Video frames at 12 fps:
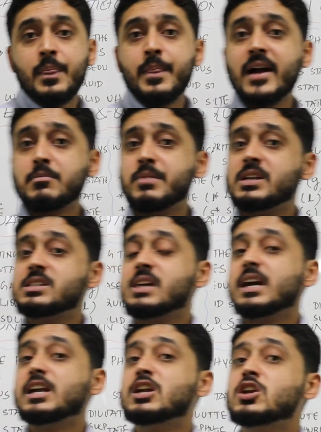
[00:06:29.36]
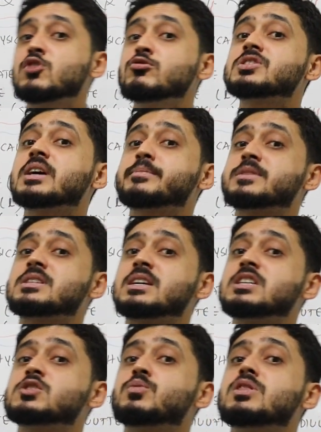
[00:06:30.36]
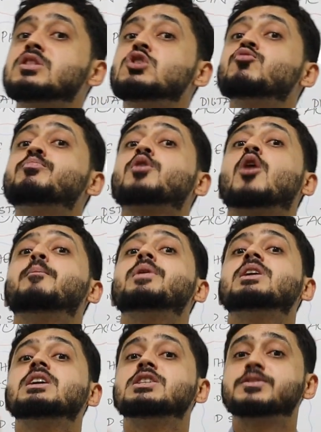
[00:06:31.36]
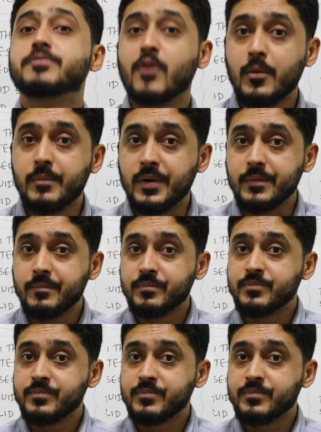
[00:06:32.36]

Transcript: That means a new substance with new properties formed.